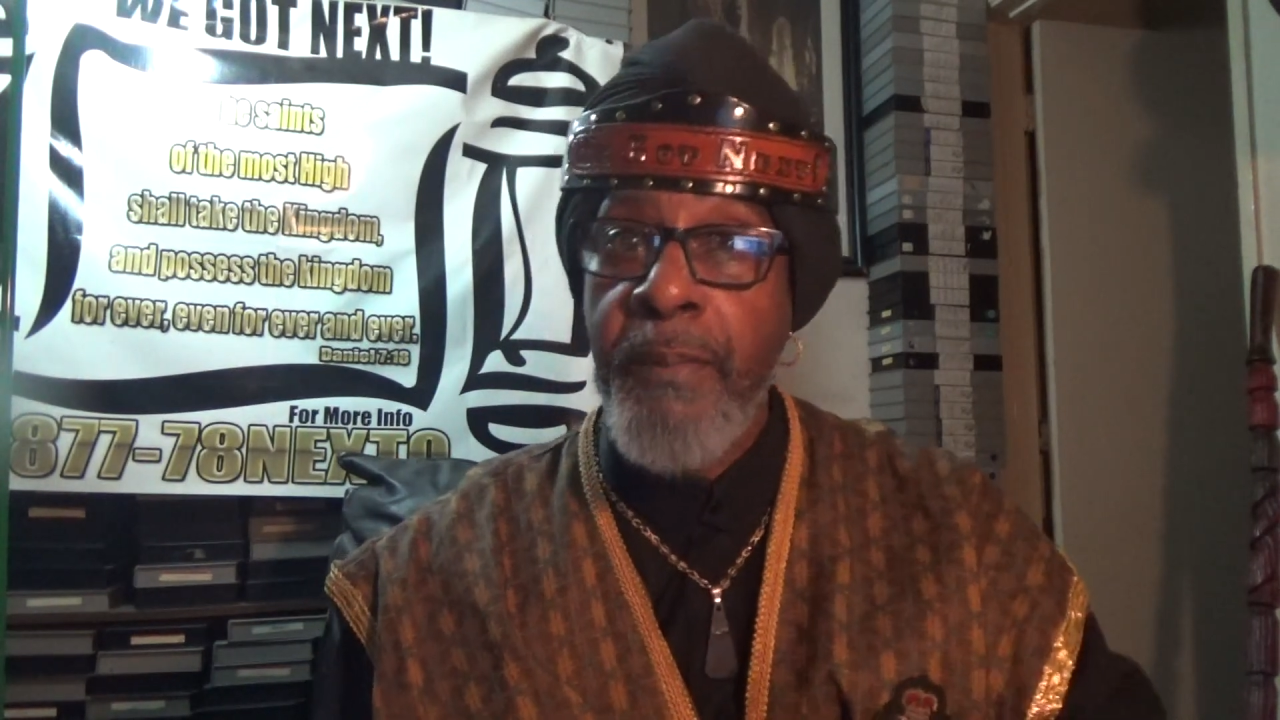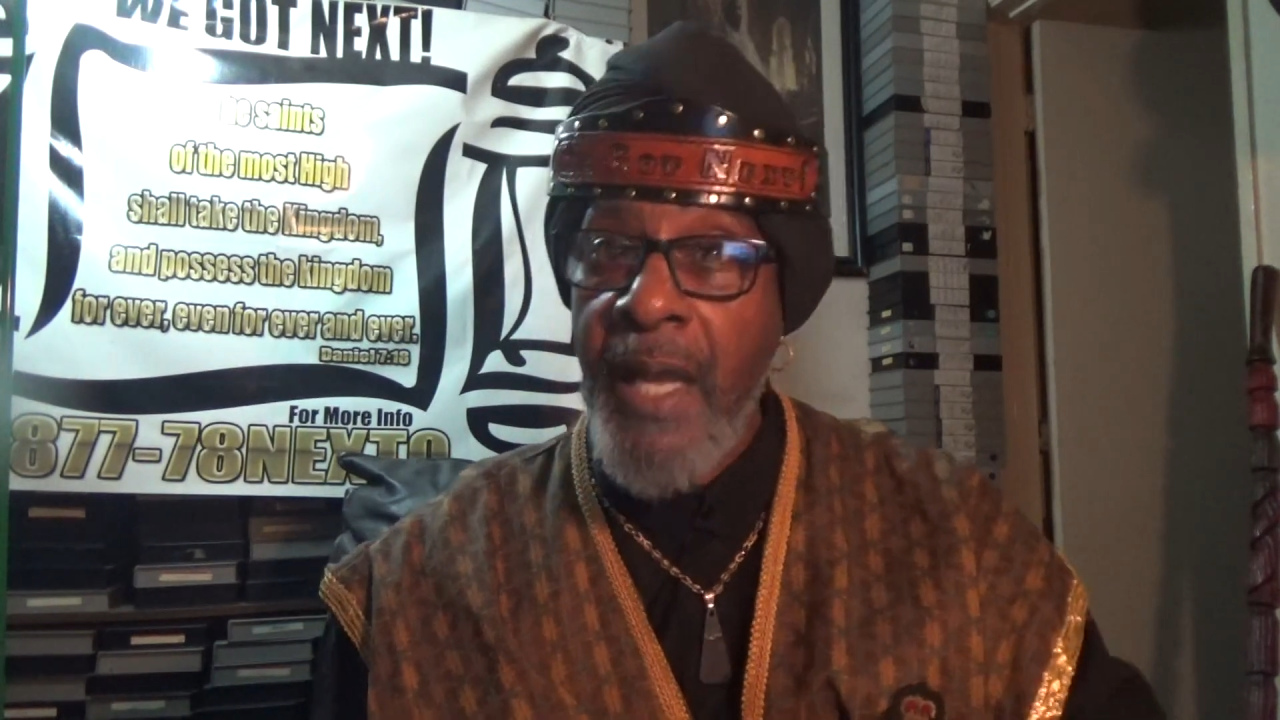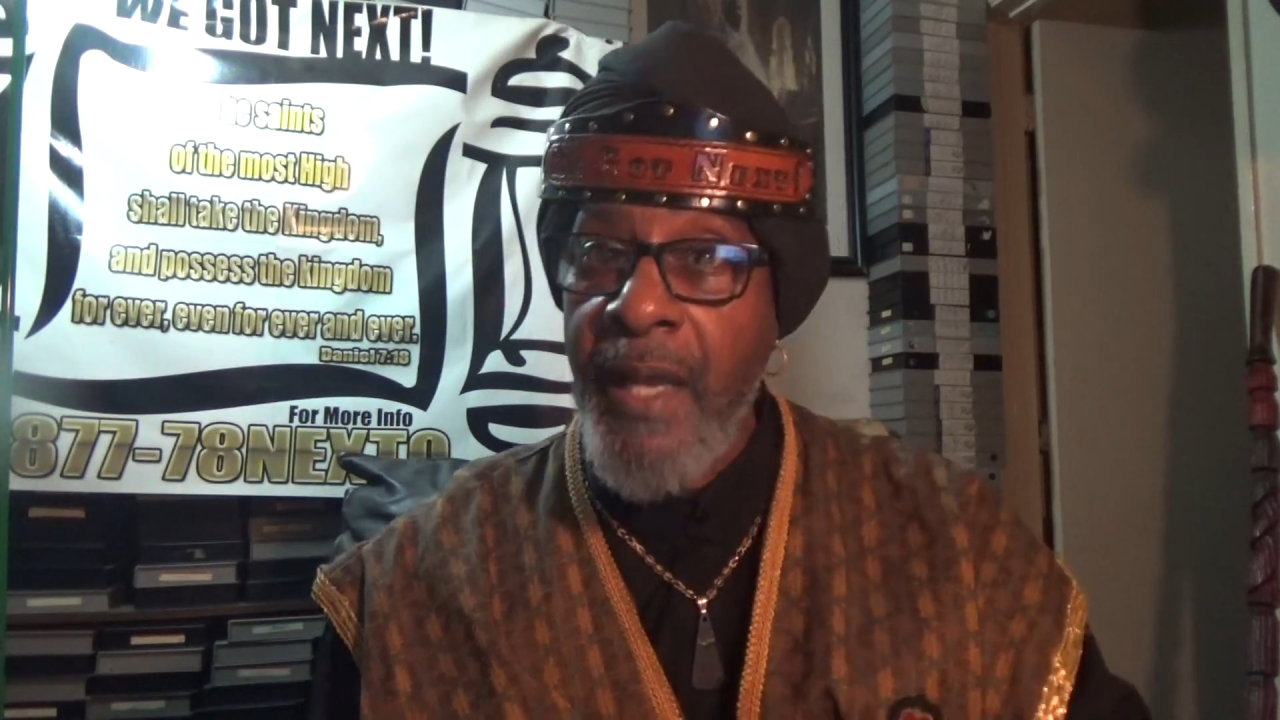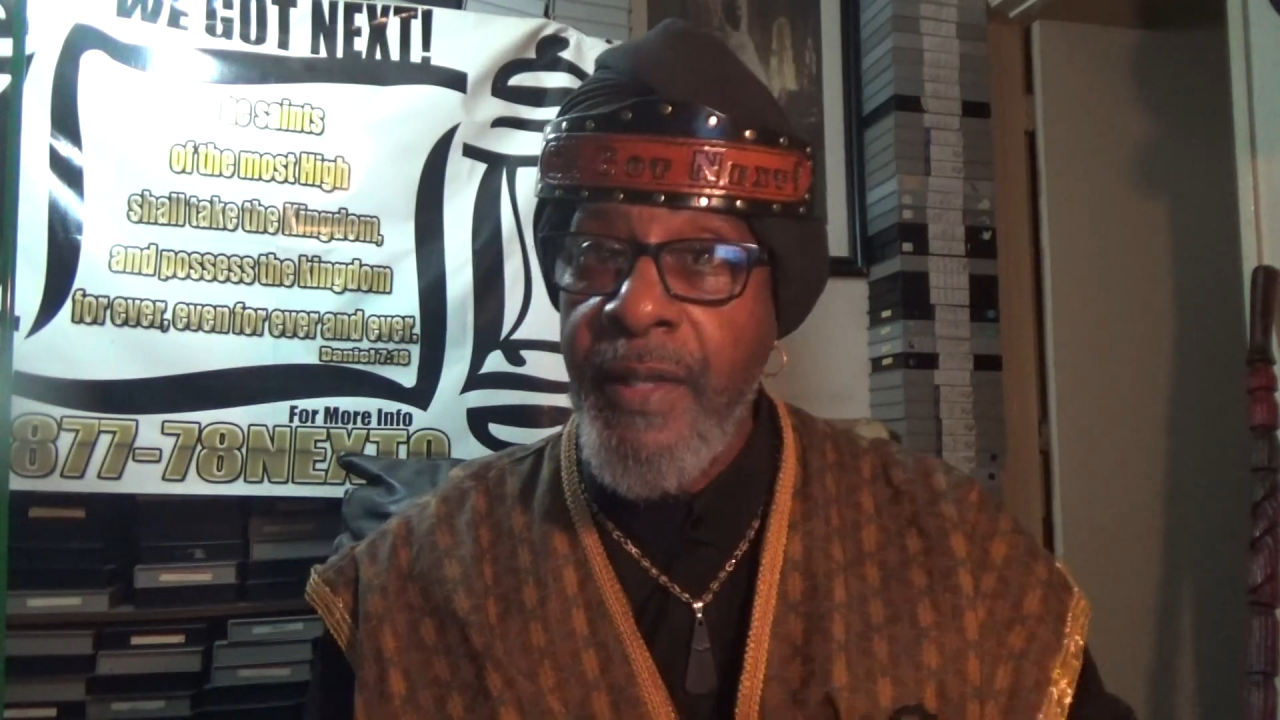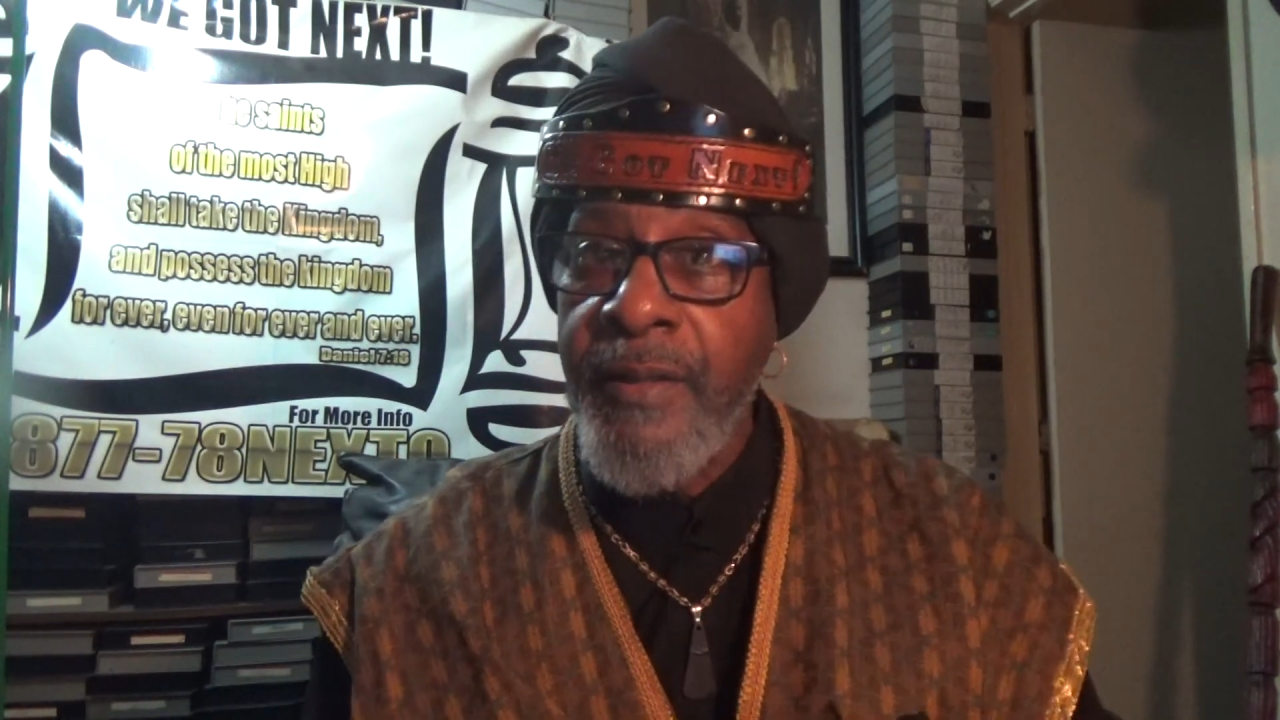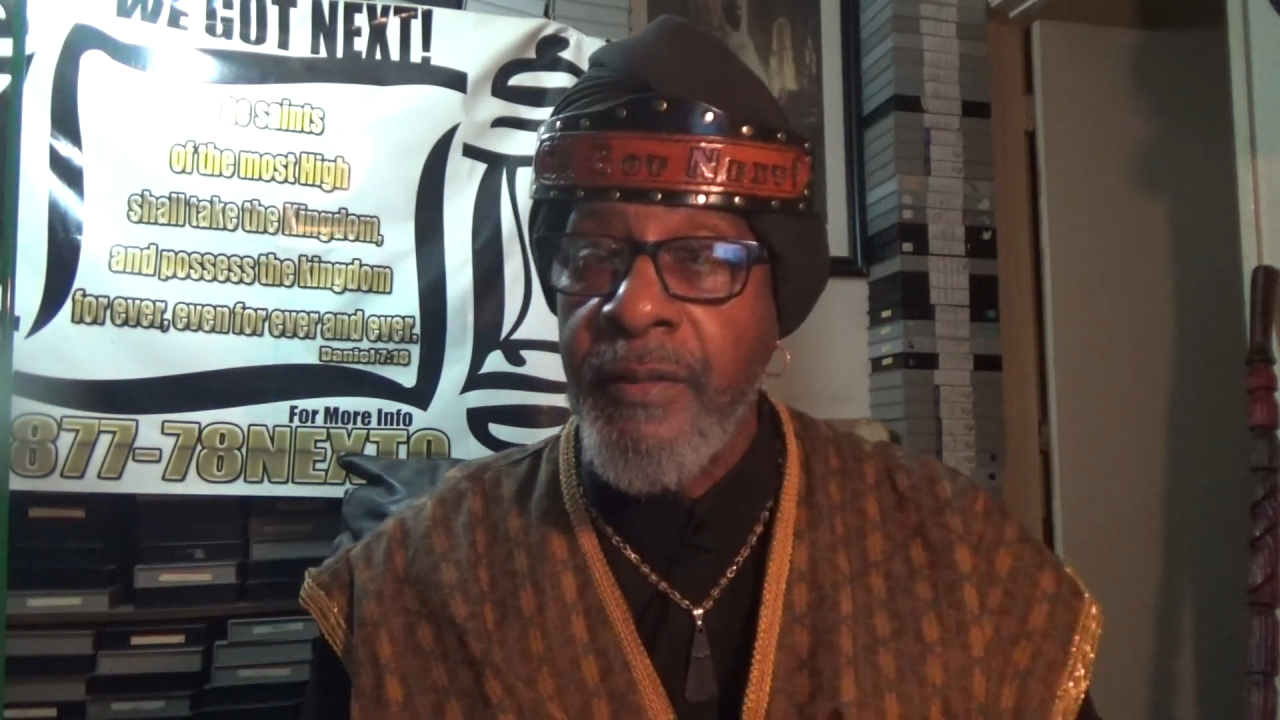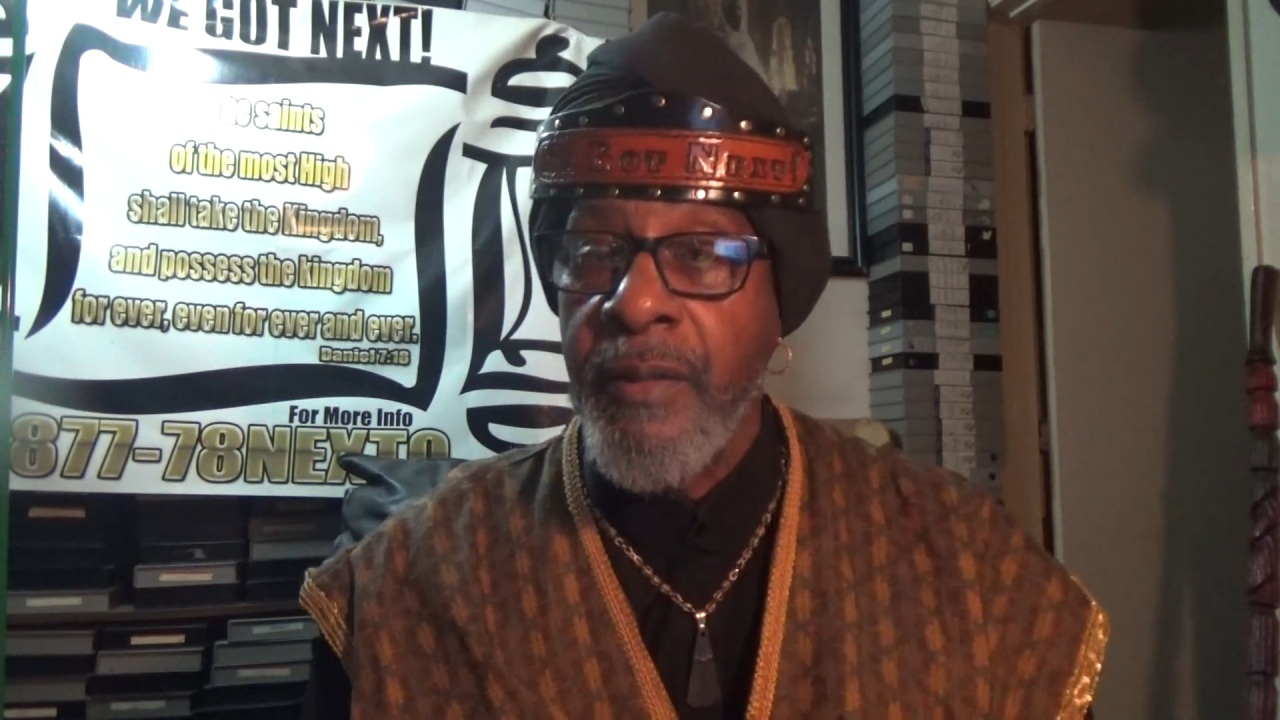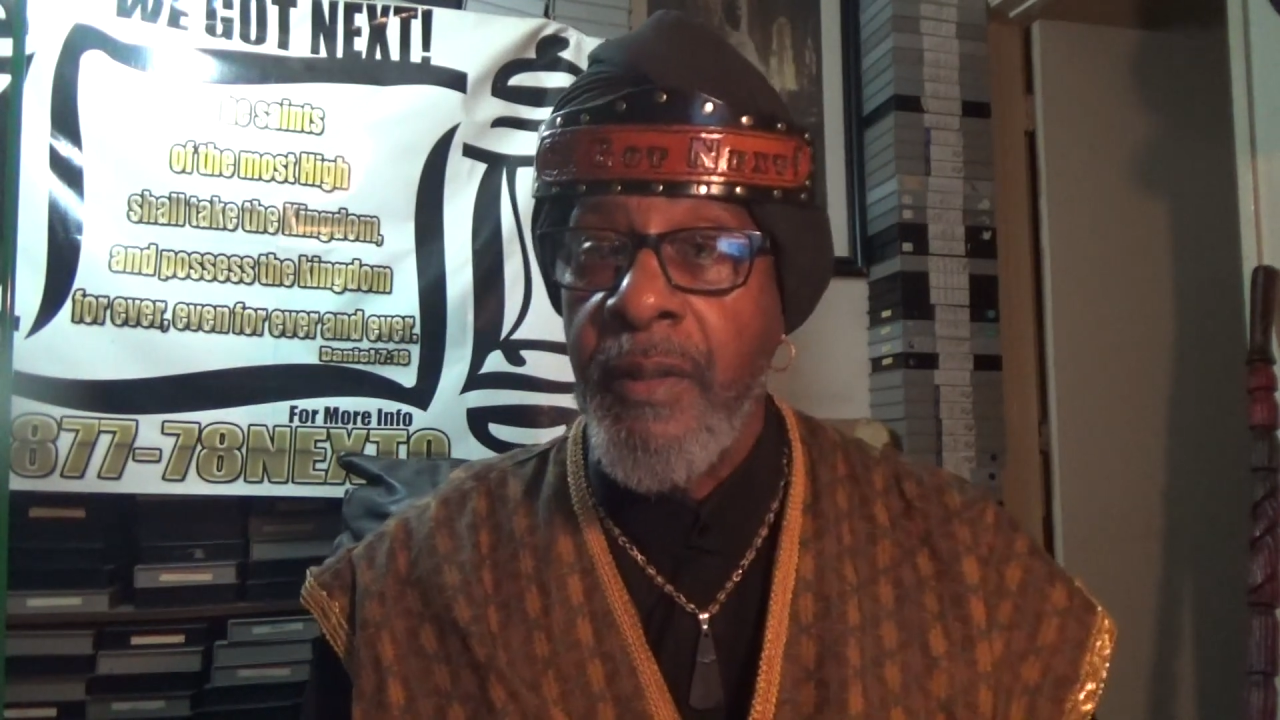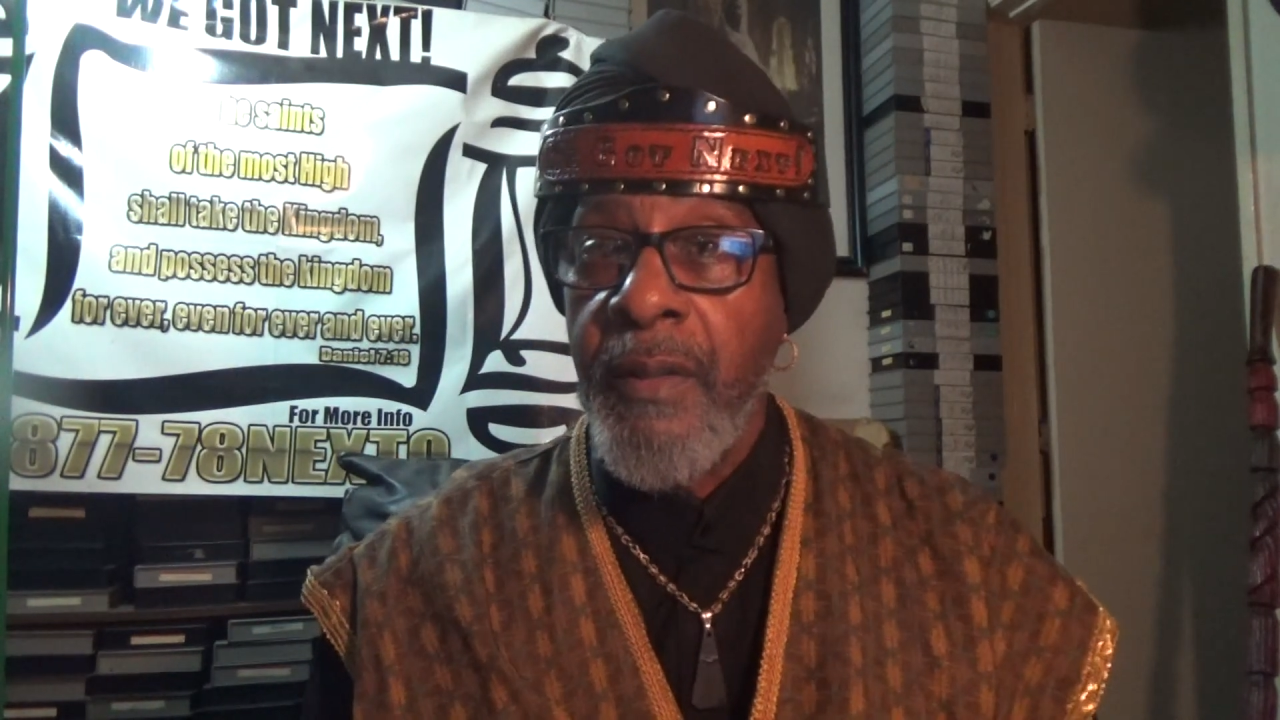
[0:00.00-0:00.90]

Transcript: mind.